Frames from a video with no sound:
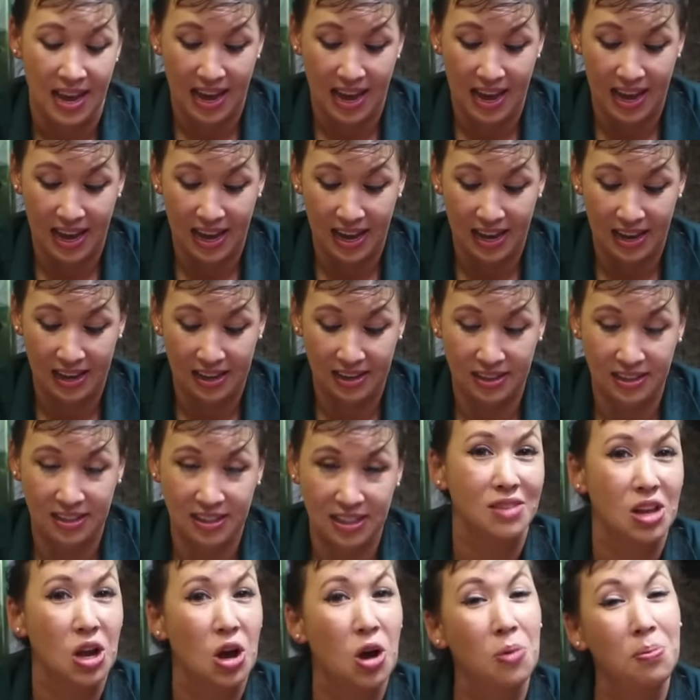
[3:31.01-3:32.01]
And
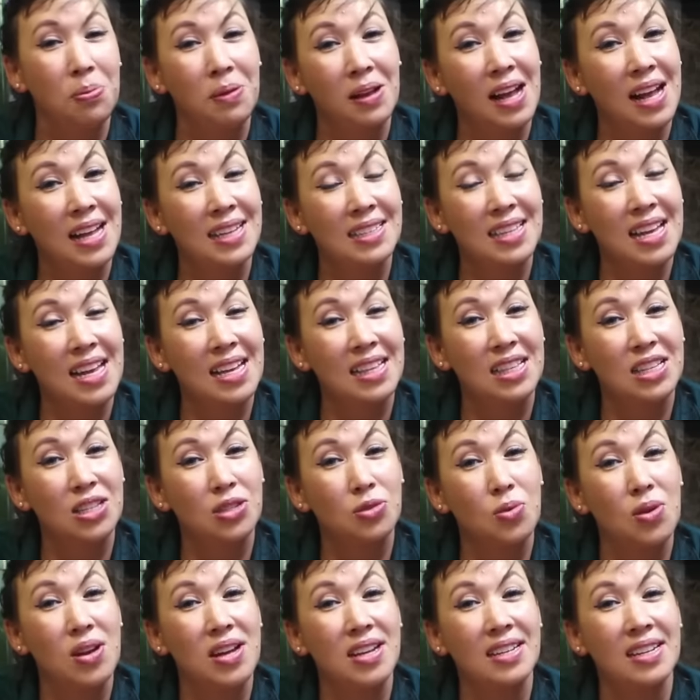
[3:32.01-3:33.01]
hope you guys like
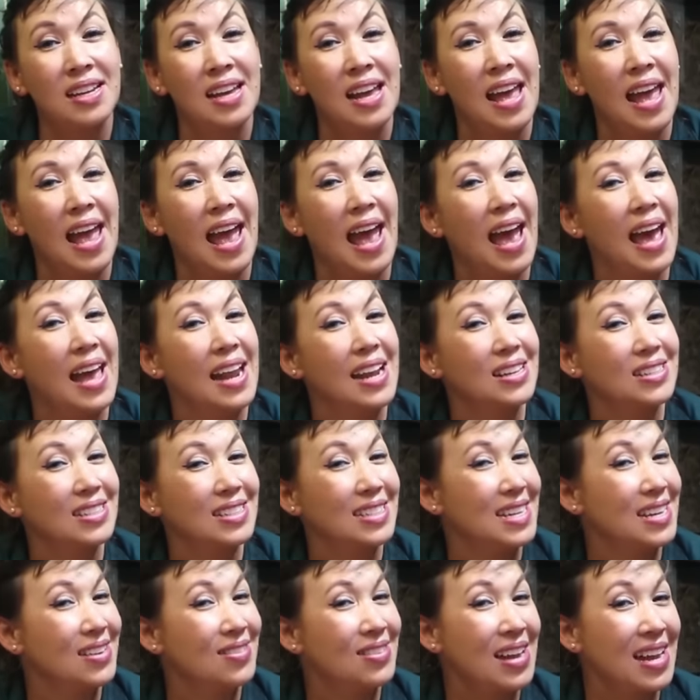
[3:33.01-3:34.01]
this one. And I'll
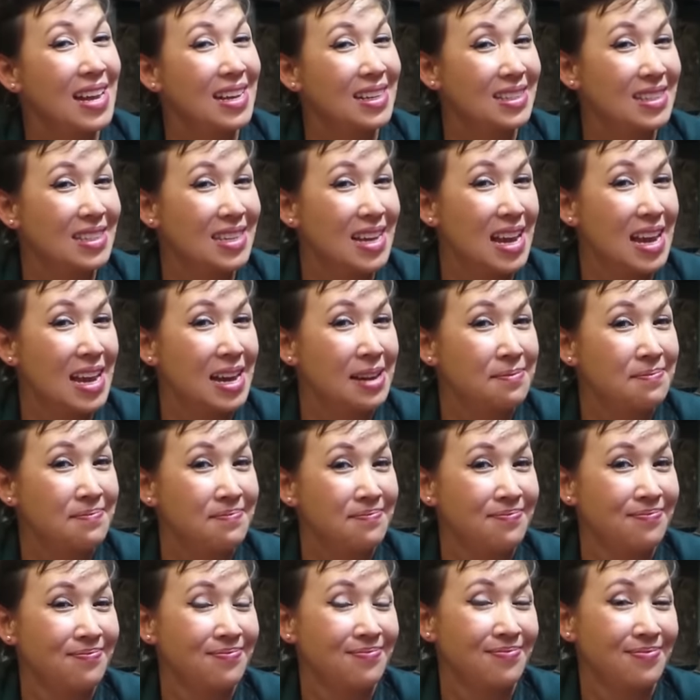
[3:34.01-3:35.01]
see you next time.
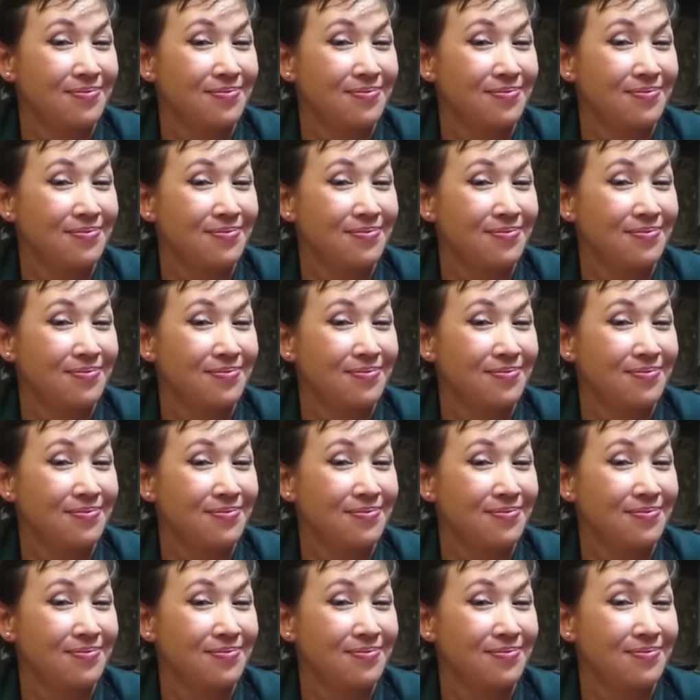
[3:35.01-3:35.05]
